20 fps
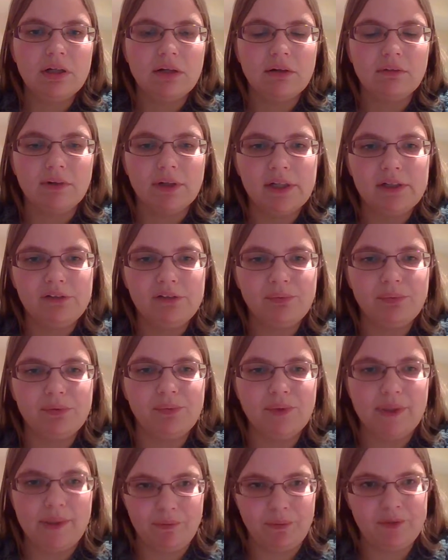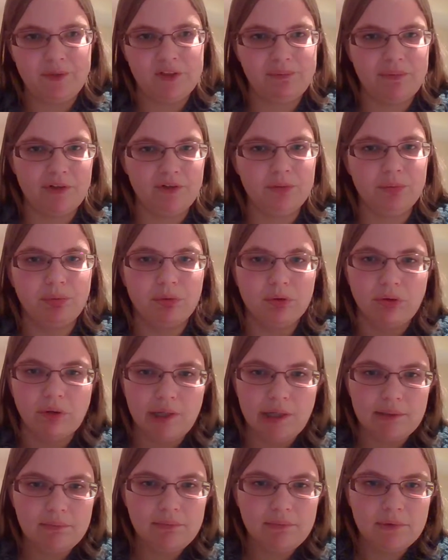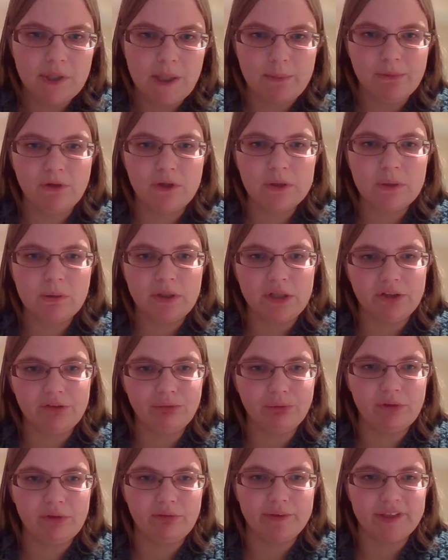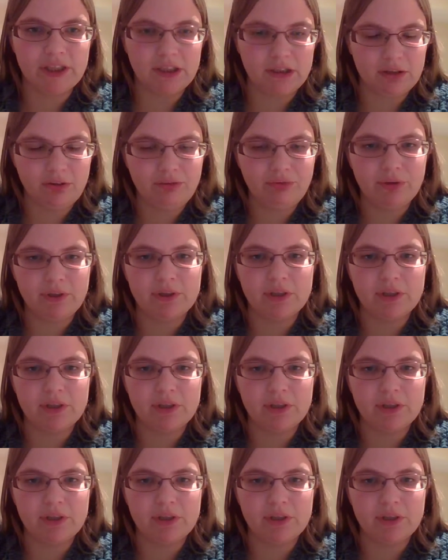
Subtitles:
right? This was when I was with the special program. I would go to a grade 9 history